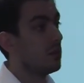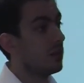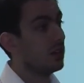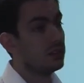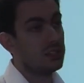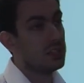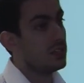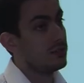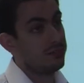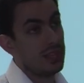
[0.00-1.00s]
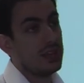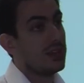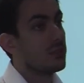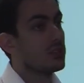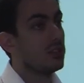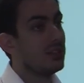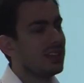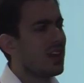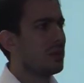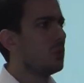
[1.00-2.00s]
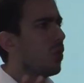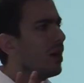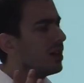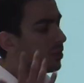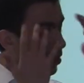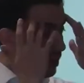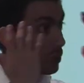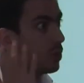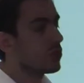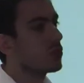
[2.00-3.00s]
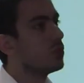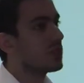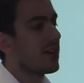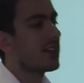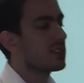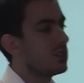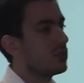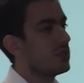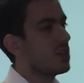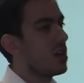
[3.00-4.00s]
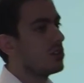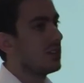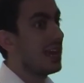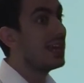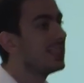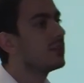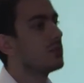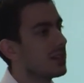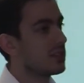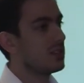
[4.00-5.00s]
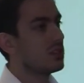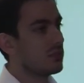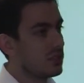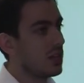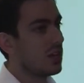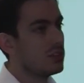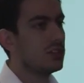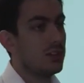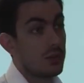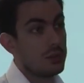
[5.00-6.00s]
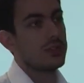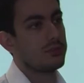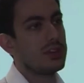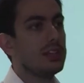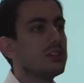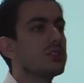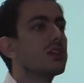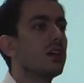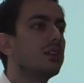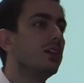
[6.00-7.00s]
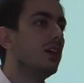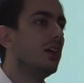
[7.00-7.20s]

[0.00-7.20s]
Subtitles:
But yeah, absolutely. I mean, why, God, if we want schools to have access to research, then hey, give them access to the research, you know, that would be a really good start.